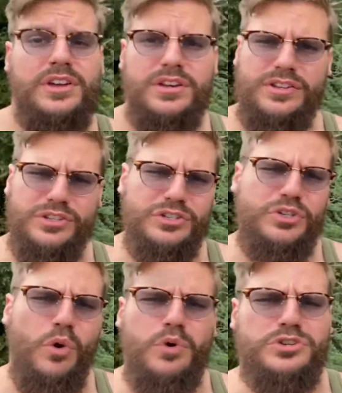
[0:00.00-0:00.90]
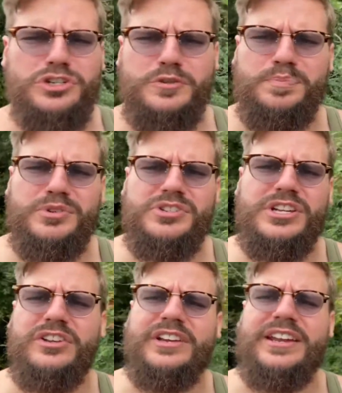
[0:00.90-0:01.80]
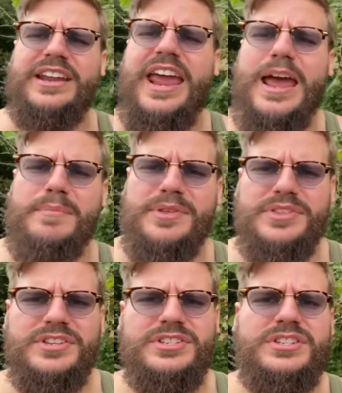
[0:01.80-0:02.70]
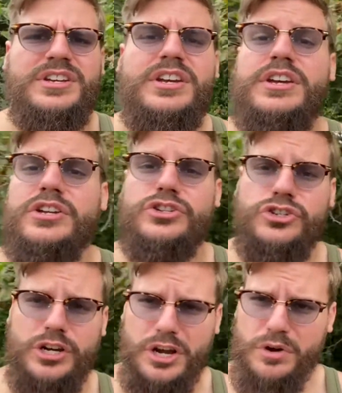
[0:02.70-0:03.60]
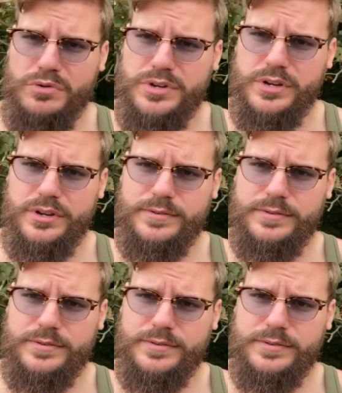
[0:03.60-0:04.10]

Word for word: this gorgeous Brazilian amethyst, geode.